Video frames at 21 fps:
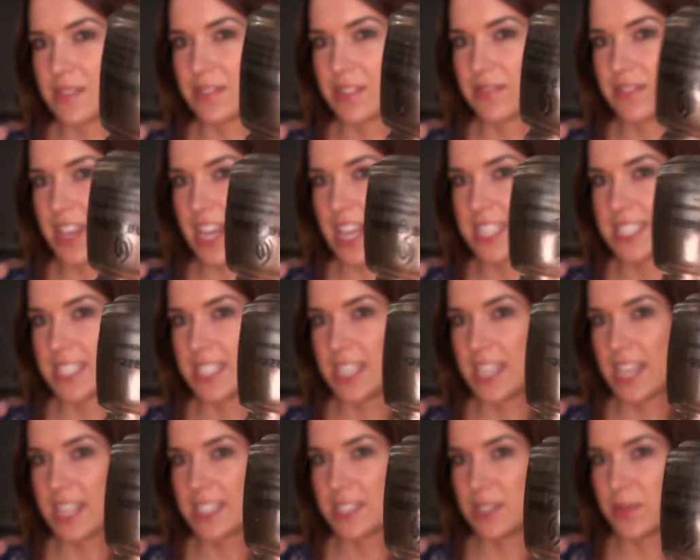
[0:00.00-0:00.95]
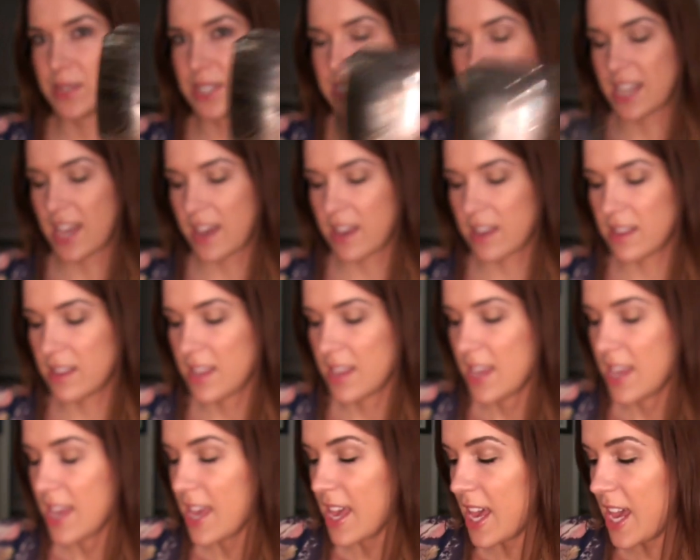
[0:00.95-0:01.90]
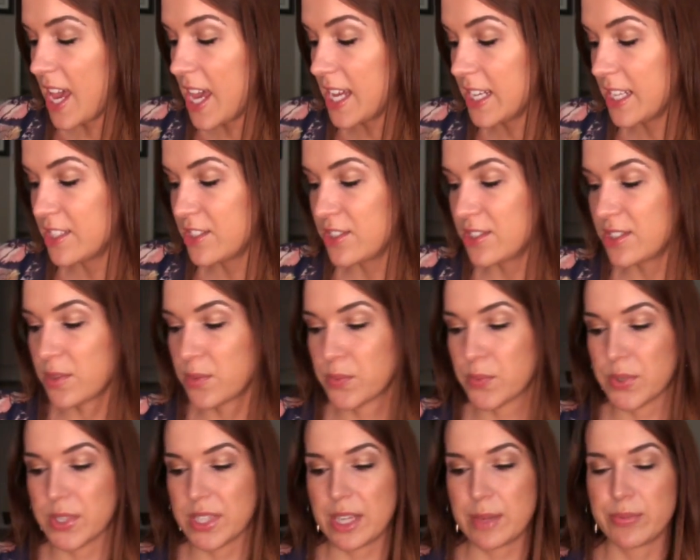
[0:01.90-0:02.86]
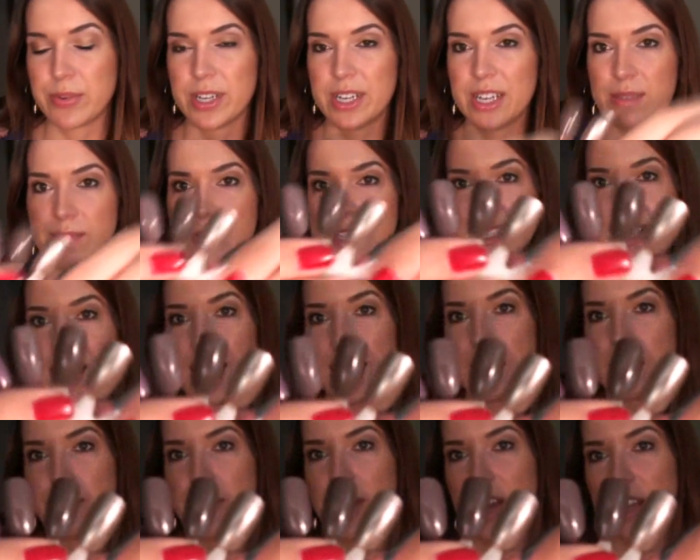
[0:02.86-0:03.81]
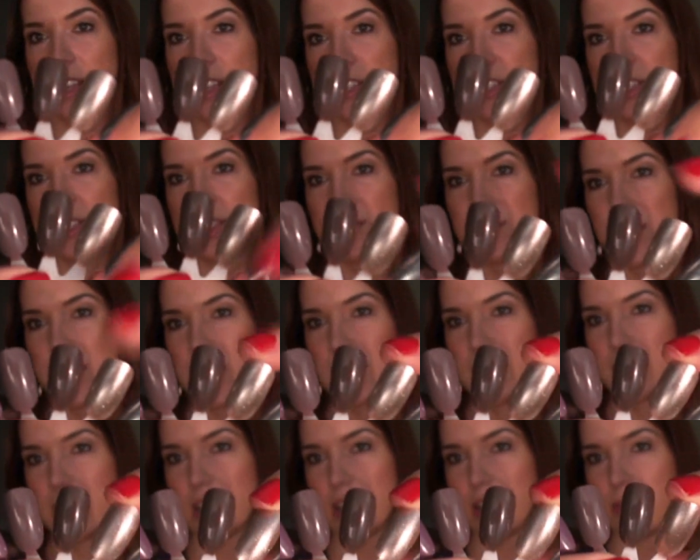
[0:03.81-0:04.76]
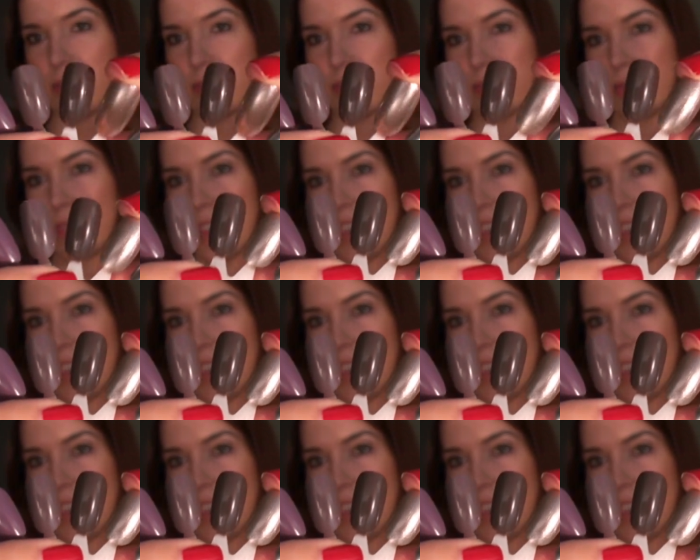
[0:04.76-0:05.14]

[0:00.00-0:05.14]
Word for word: silver flecks in it, as you can tell. And it's just a really pretty metallic polish. It's right here.